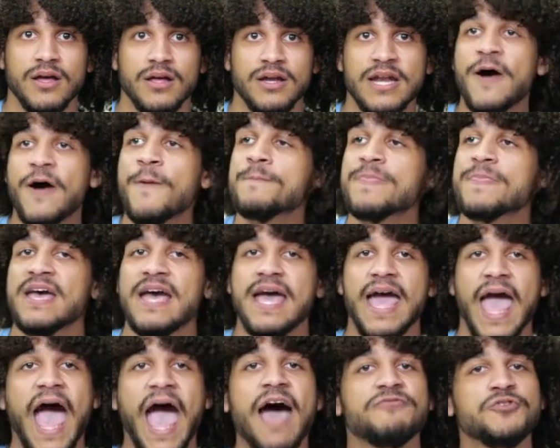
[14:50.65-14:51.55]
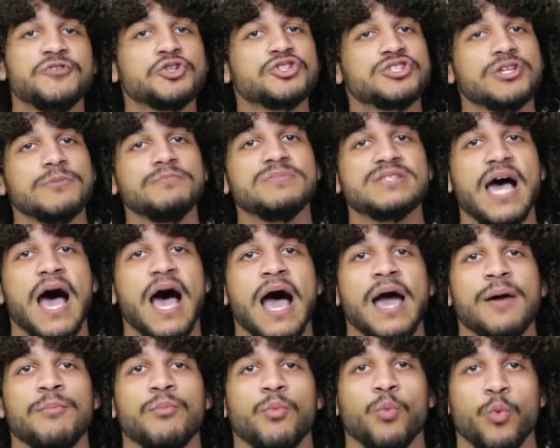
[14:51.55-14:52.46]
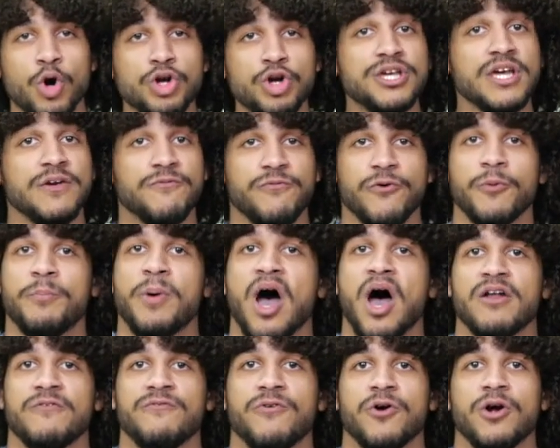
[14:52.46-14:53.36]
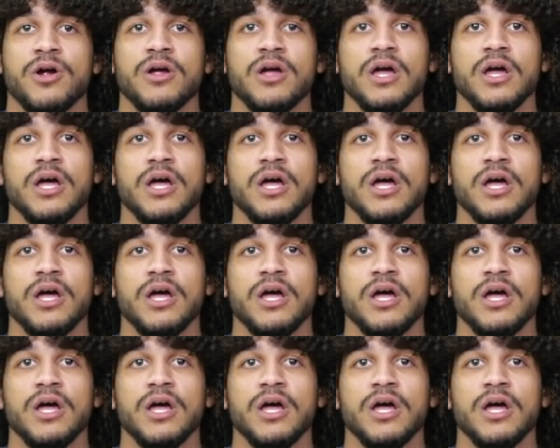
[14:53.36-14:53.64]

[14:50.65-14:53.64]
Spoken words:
Now, after some time working for Potiphar,